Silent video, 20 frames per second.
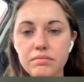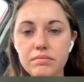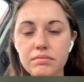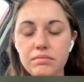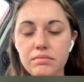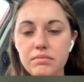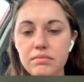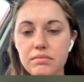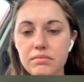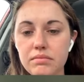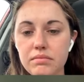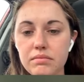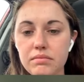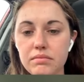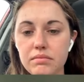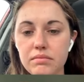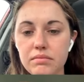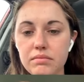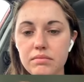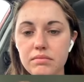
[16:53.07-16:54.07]

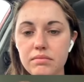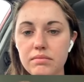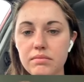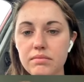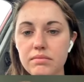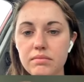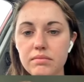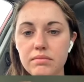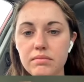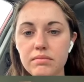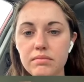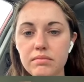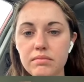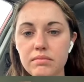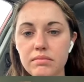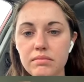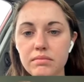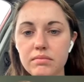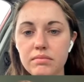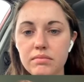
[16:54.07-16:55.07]

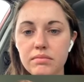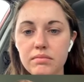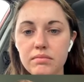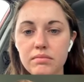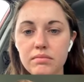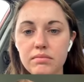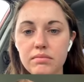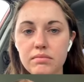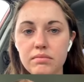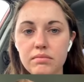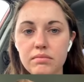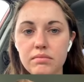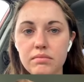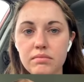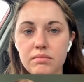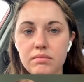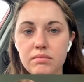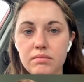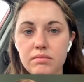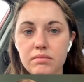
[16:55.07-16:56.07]

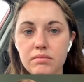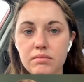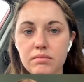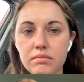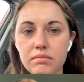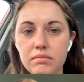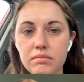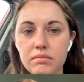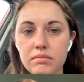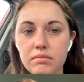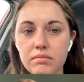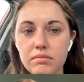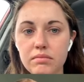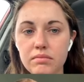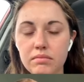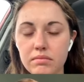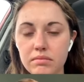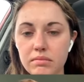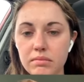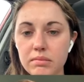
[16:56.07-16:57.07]

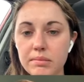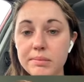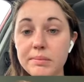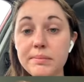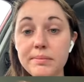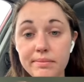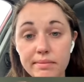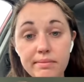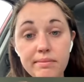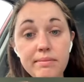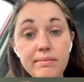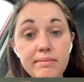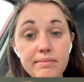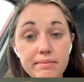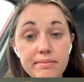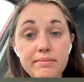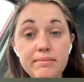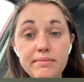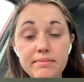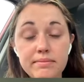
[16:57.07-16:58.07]

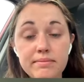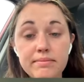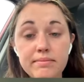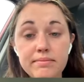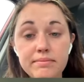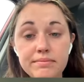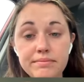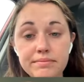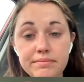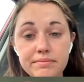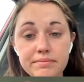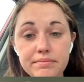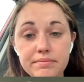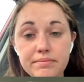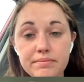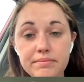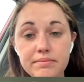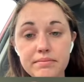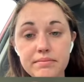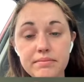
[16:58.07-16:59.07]

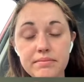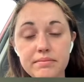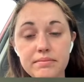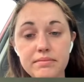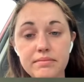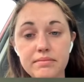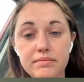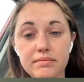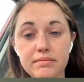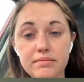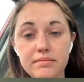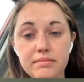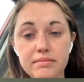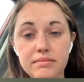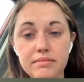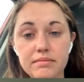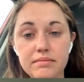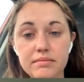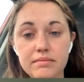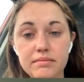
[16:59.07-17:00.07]

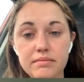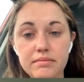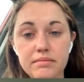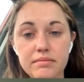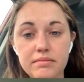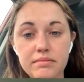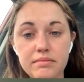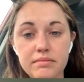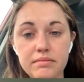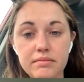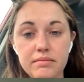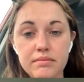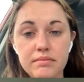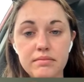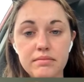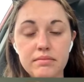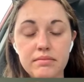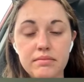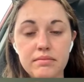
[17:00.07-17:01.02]
[no speech]